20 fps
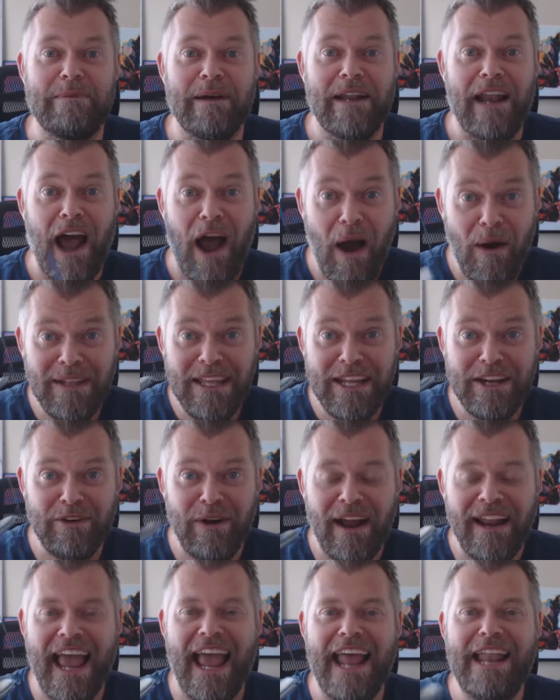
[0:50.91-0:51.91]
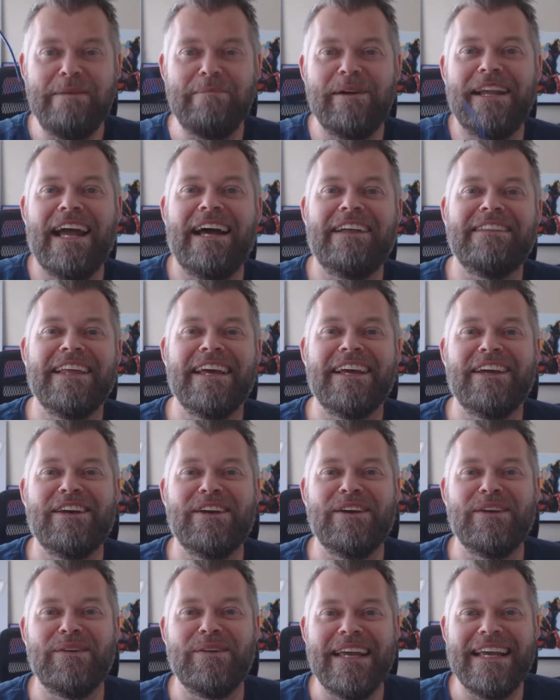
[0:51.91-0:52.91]
But holy crud, anybody out there
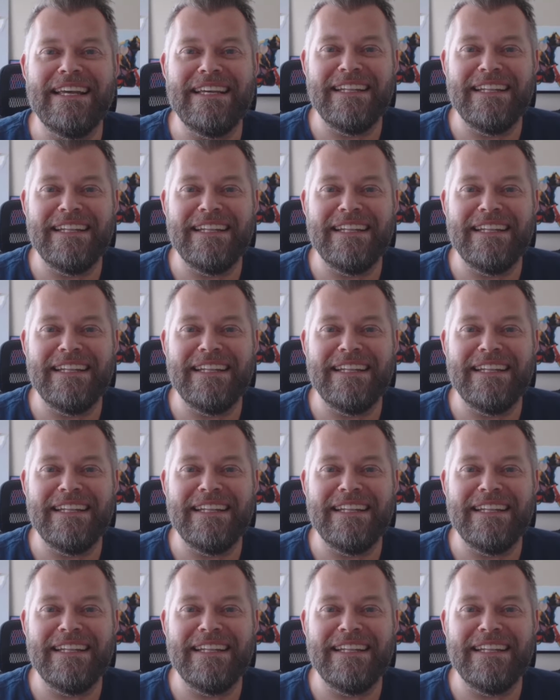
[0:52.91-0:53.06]
who,